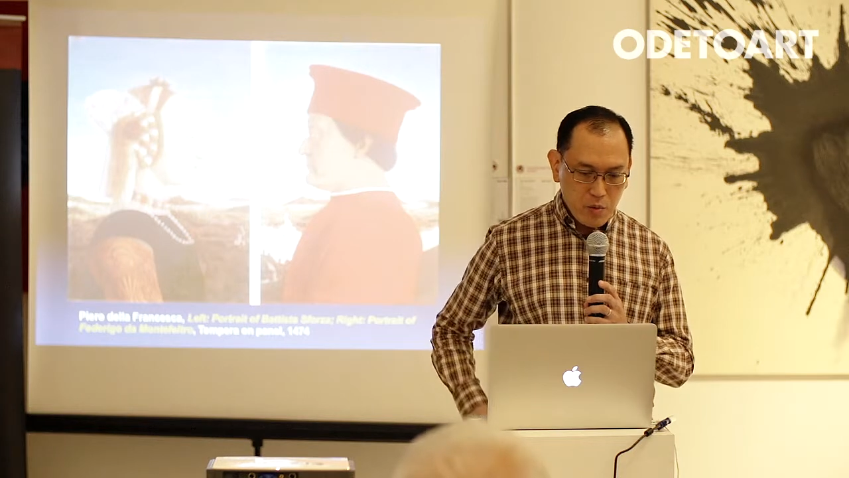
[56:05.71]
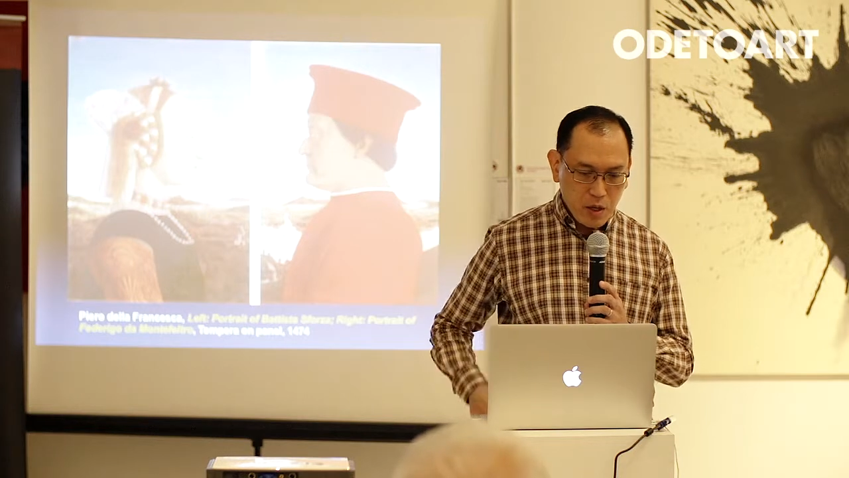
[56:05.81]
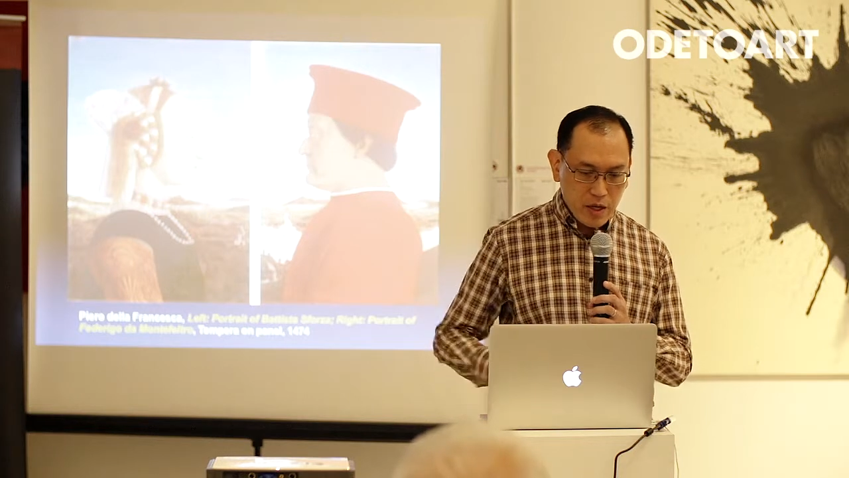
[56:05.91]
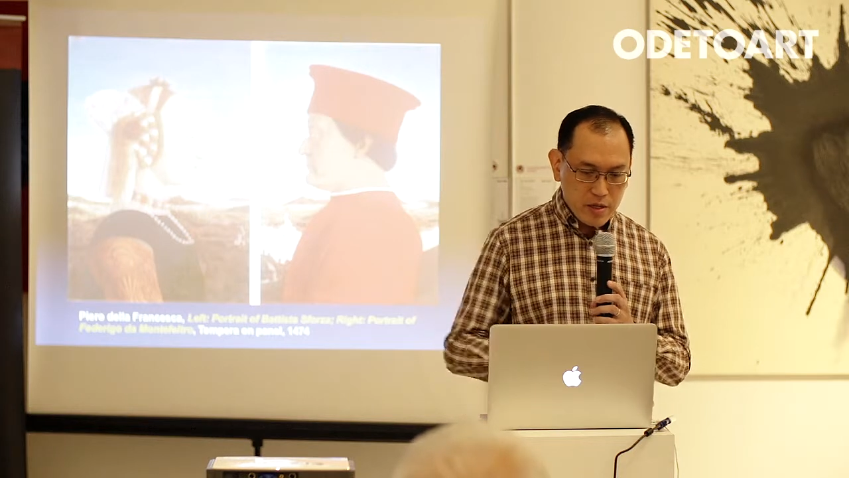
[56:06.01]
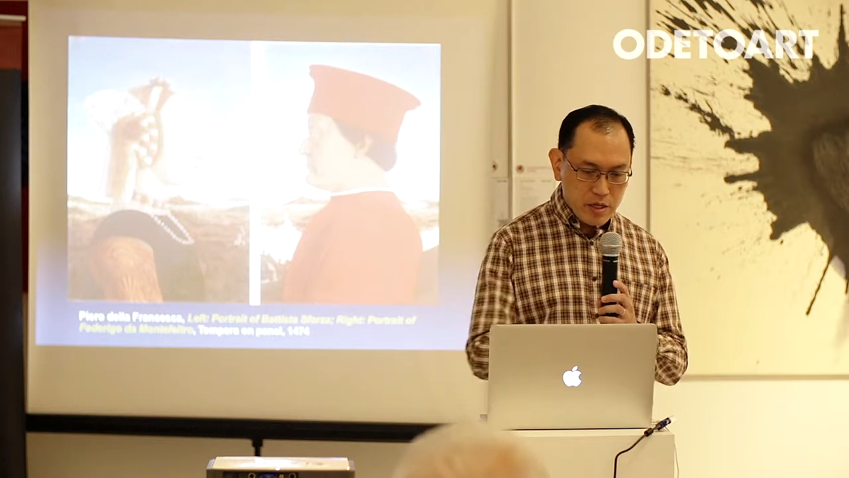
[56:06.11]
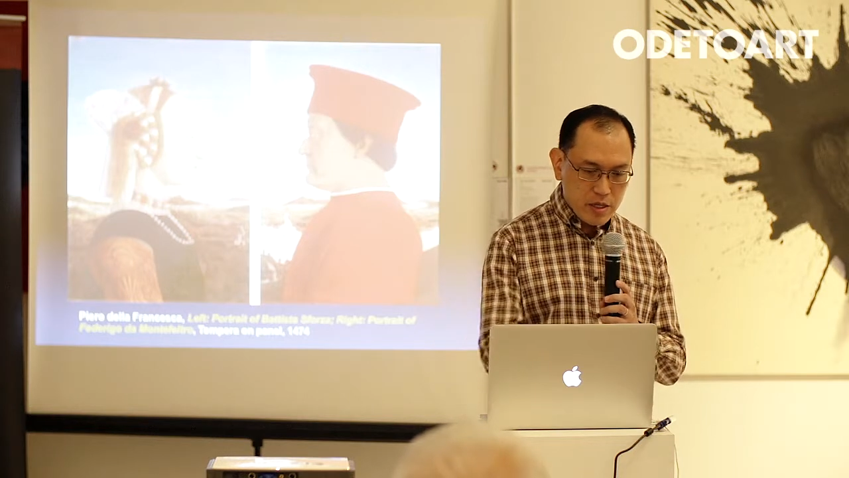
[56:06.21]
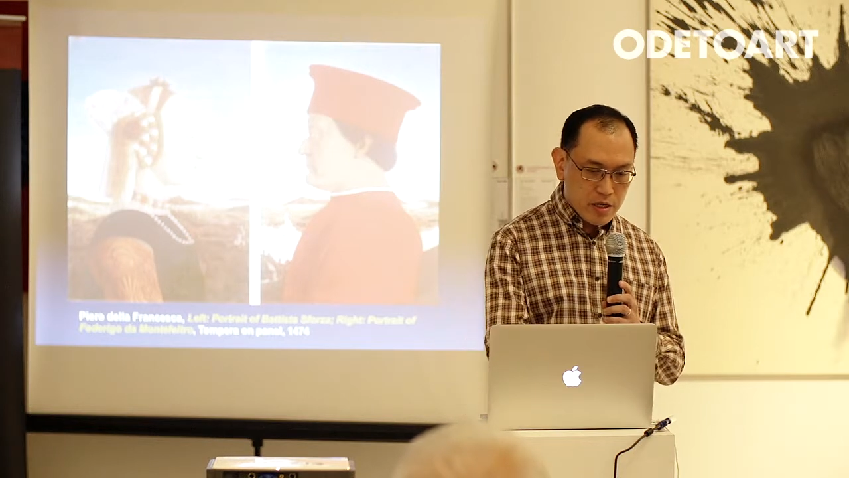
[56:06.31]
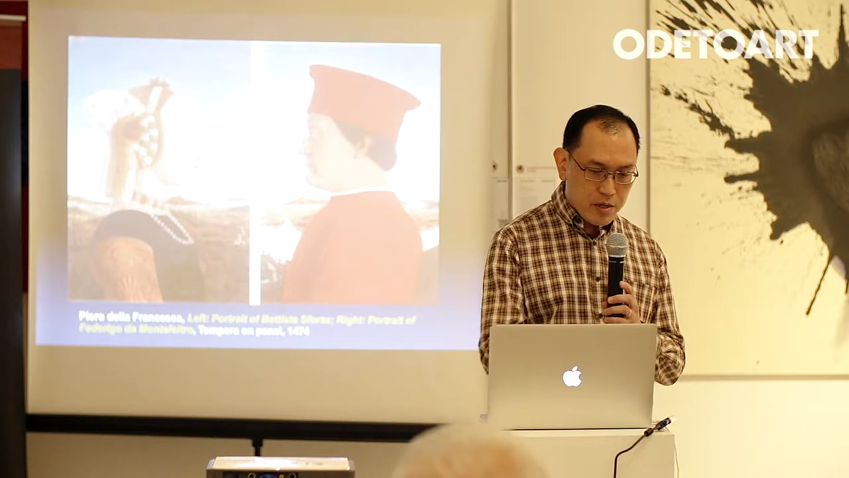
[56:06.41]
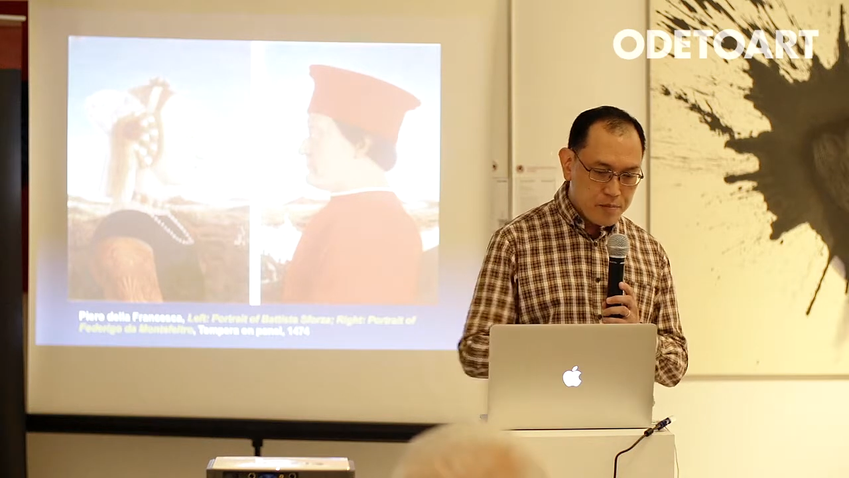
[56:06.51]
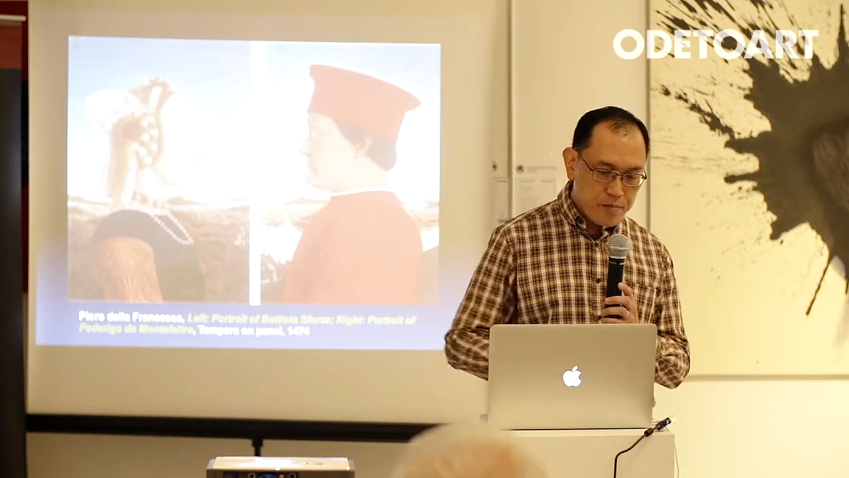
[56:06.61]
while
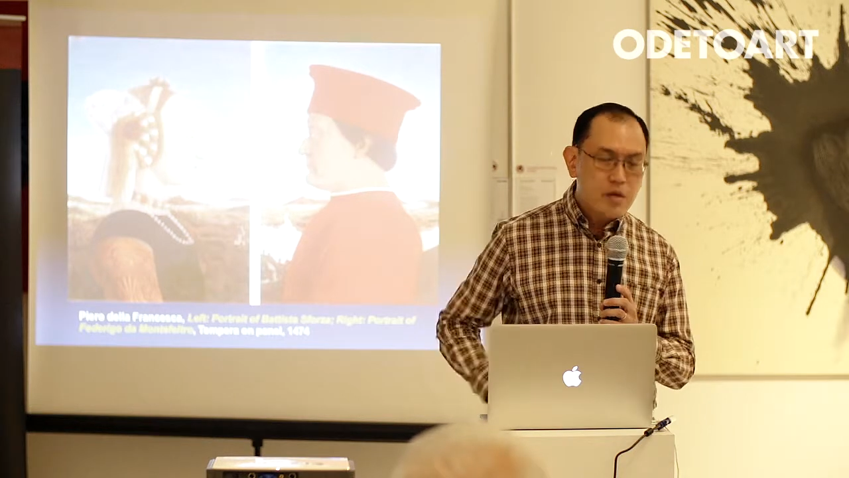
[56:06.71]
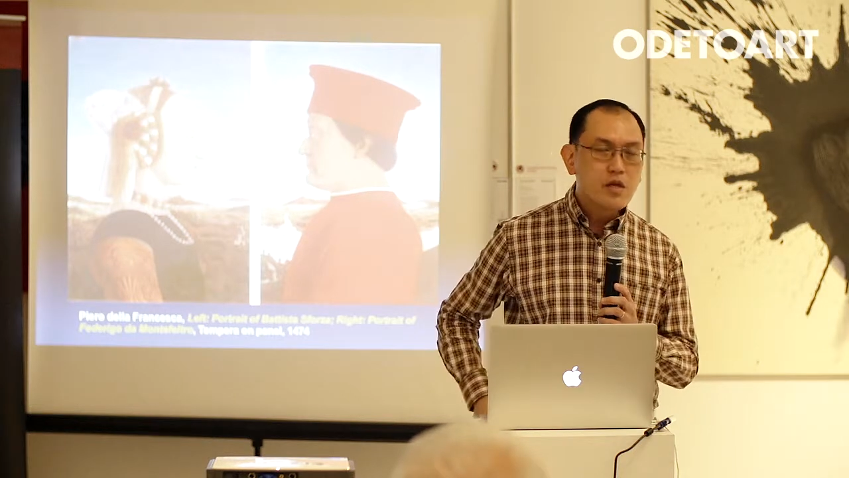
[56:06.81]
the